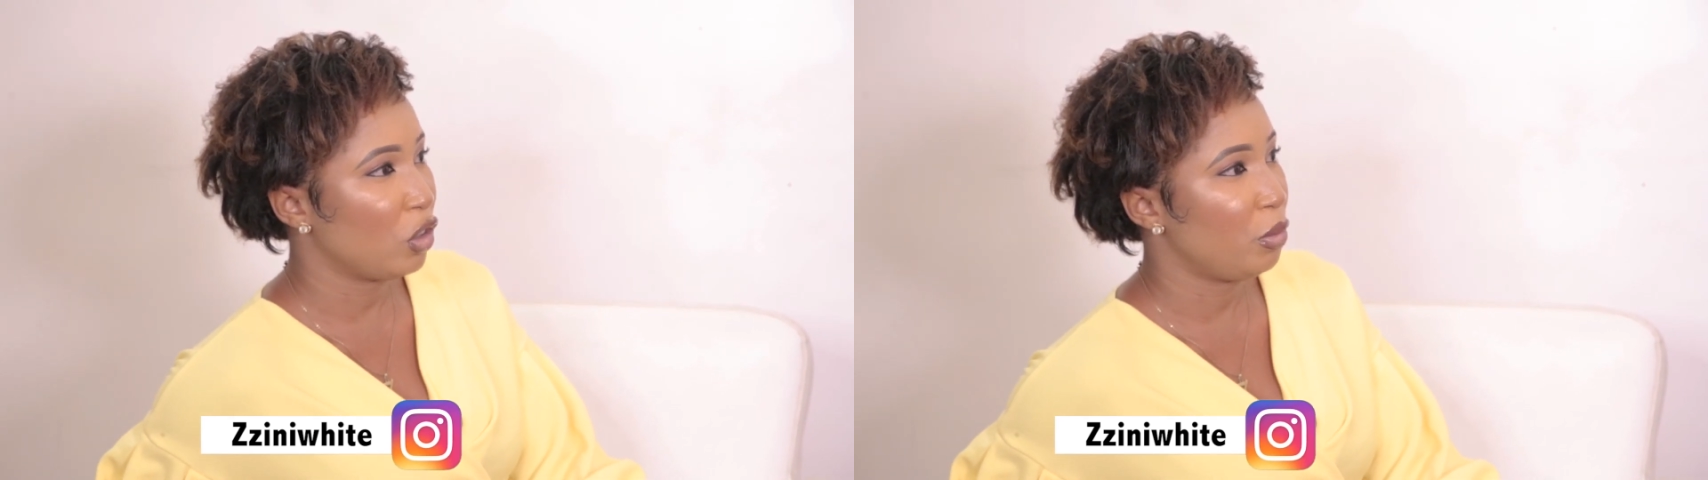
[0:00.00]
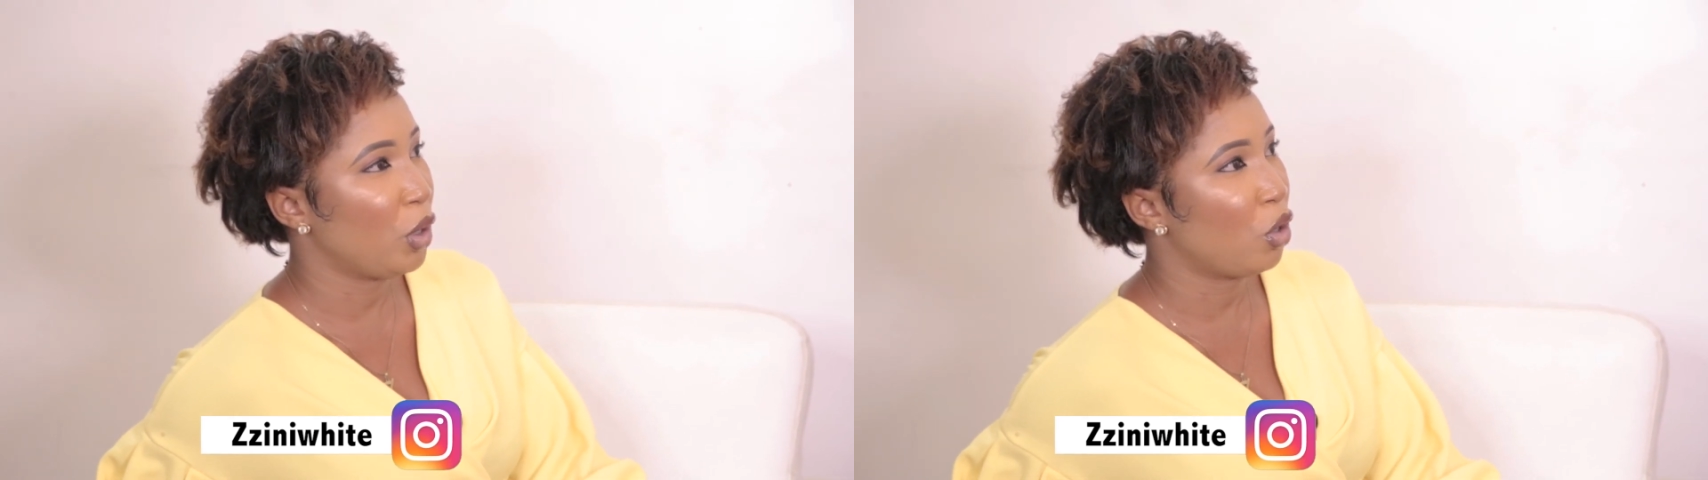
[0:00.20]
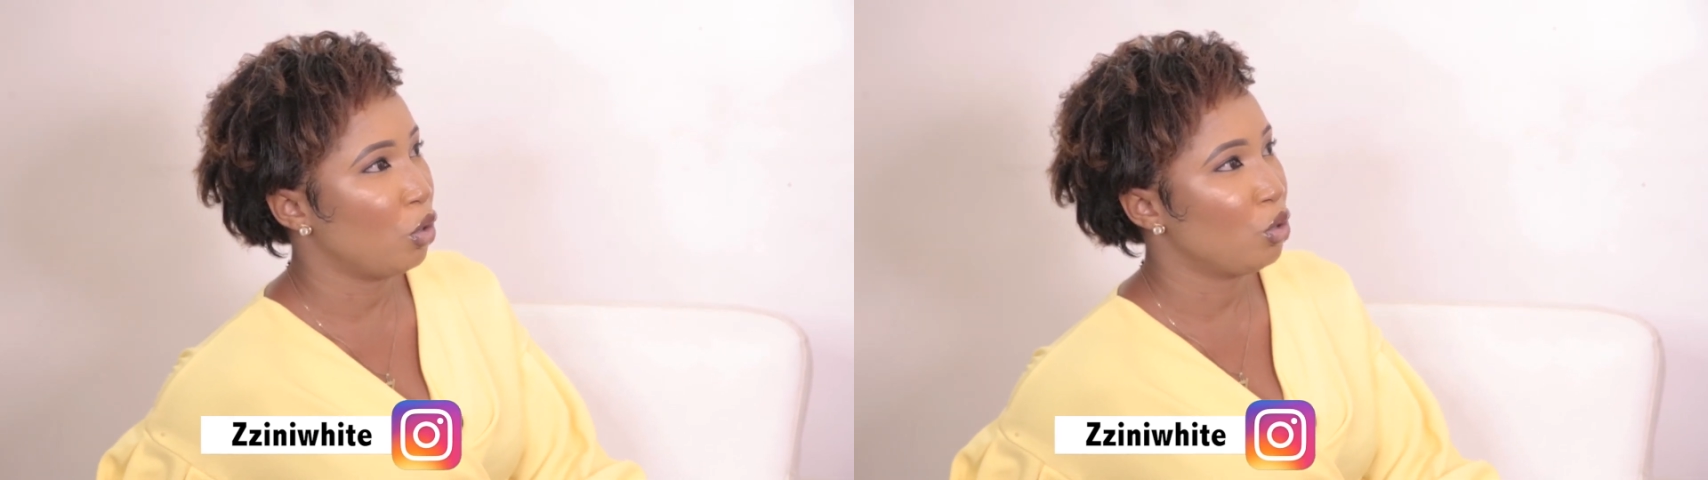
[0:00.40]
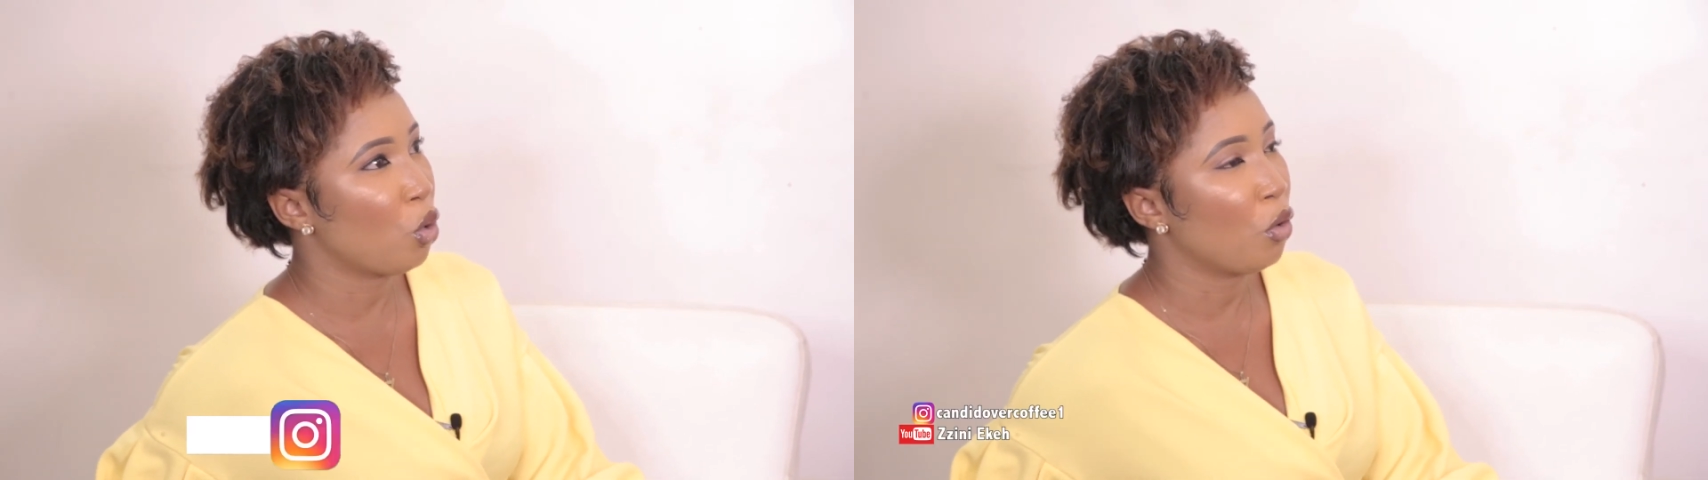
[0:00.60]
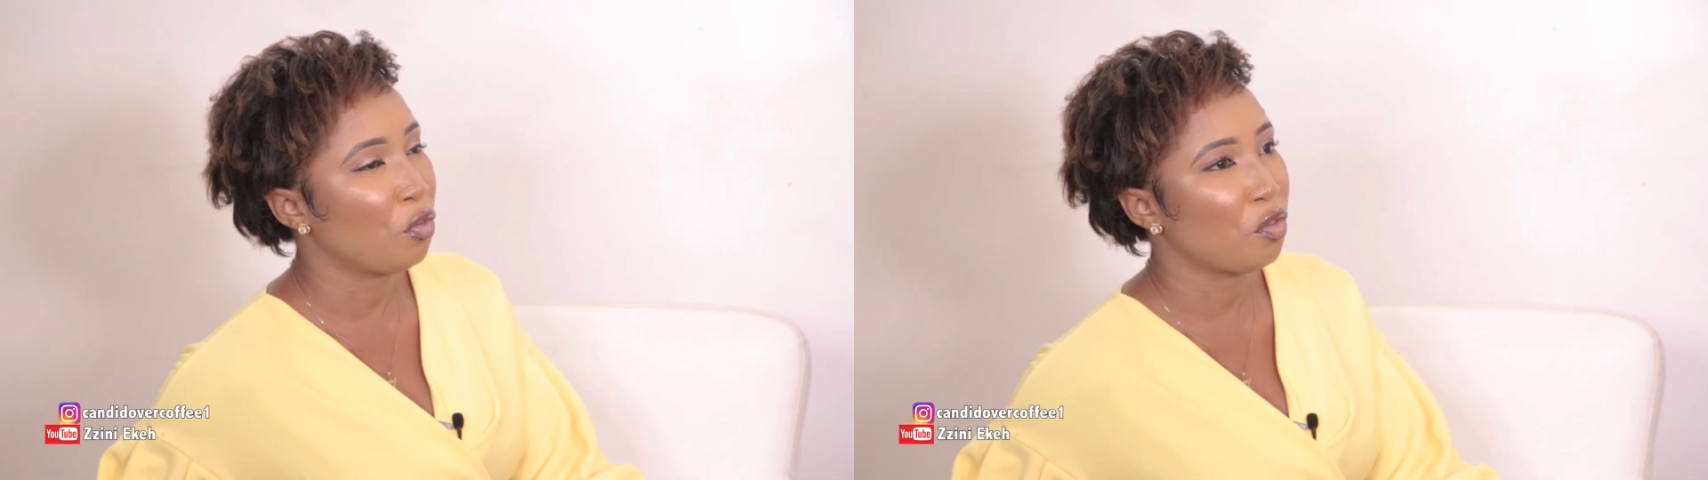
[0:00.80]
just because
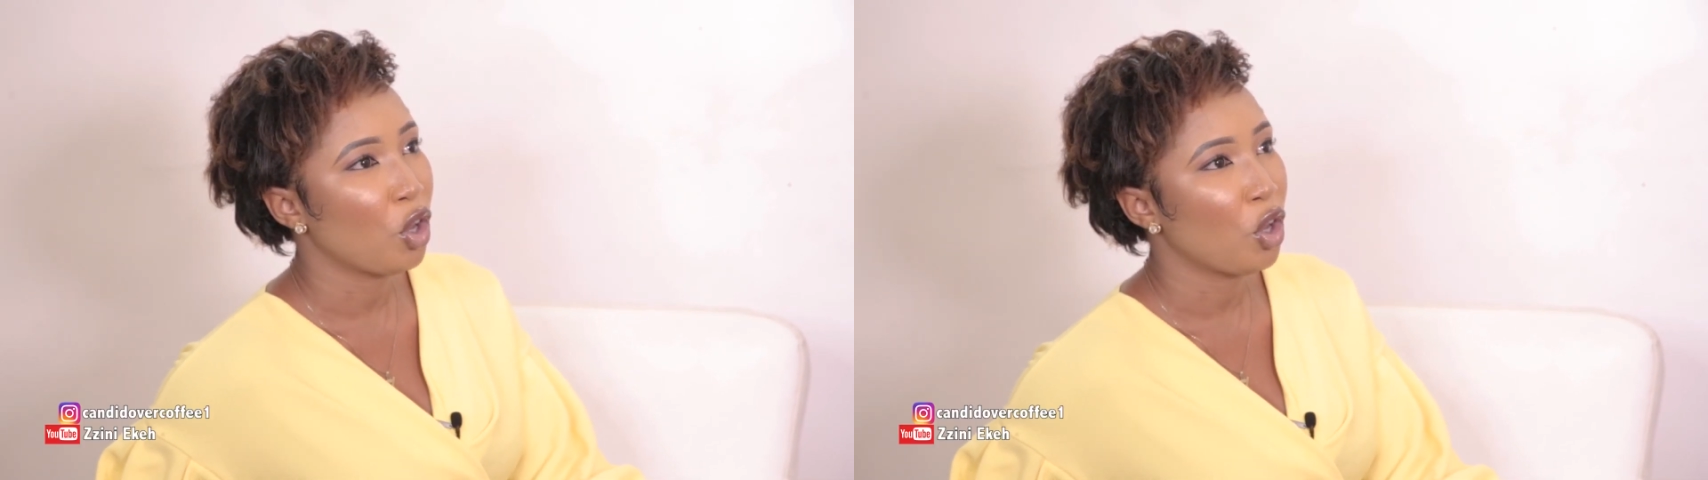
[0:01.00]
of